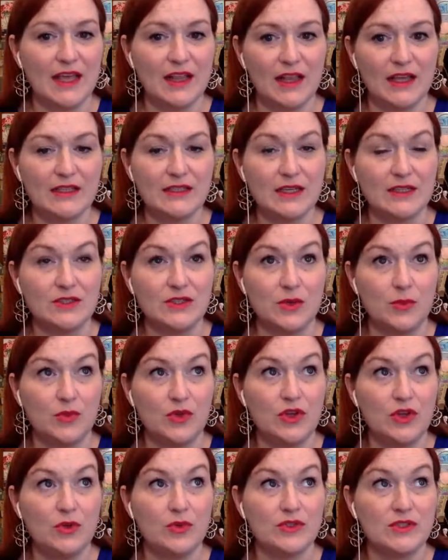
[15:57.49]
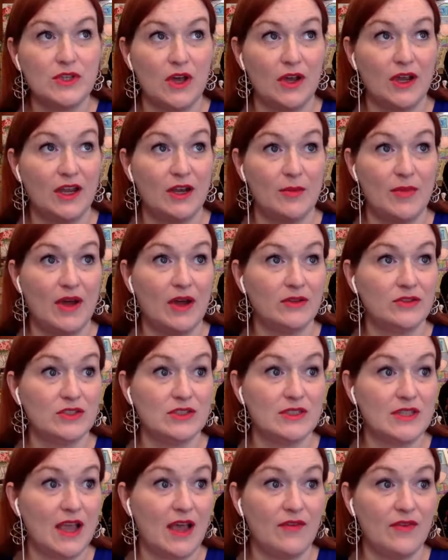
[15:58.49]
like, touch on when you were talking about
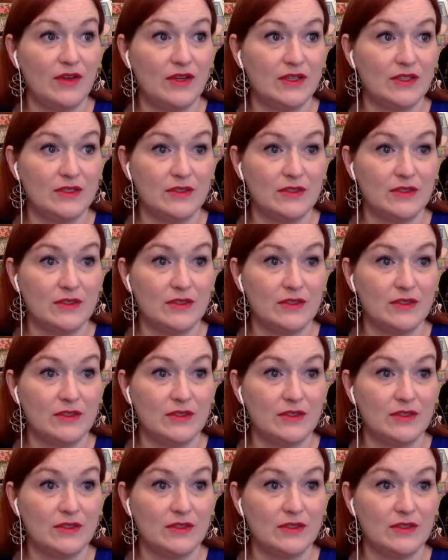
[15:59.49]
just having to